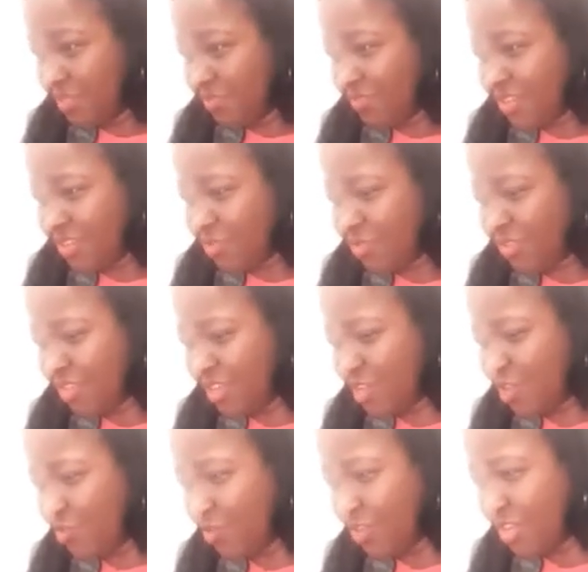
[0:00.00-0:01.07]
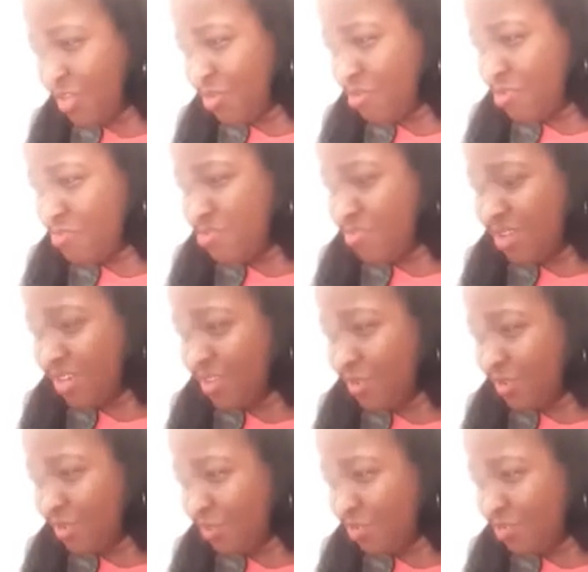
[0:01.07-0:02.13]
Father, we thank you for the three
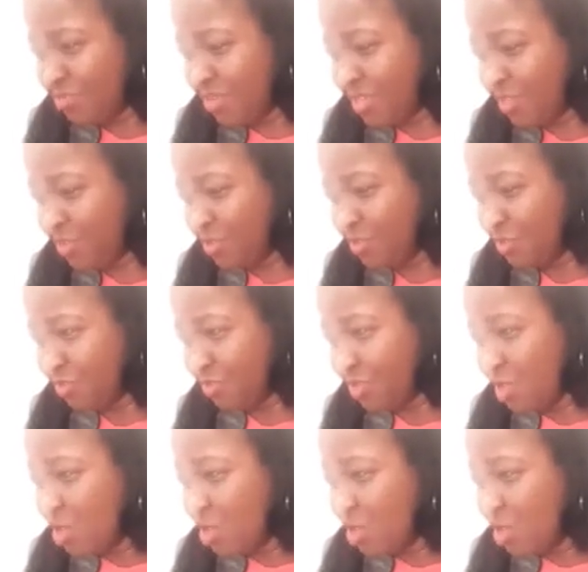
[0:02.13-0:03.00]
miracles. We bless you.